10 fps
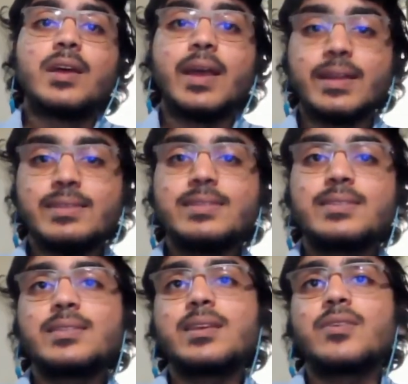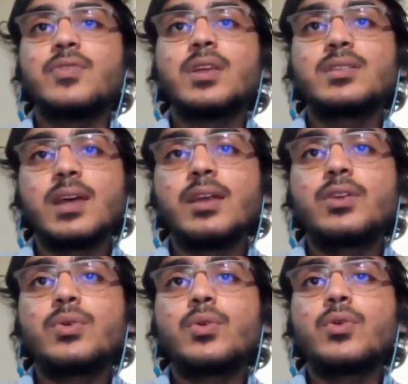Hence, we decided
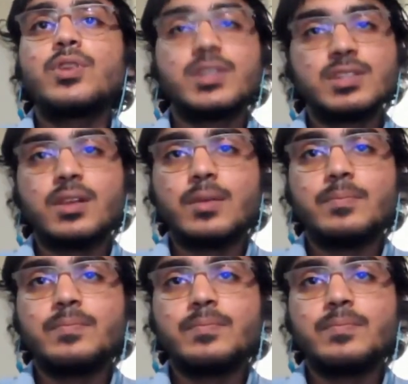to go digital.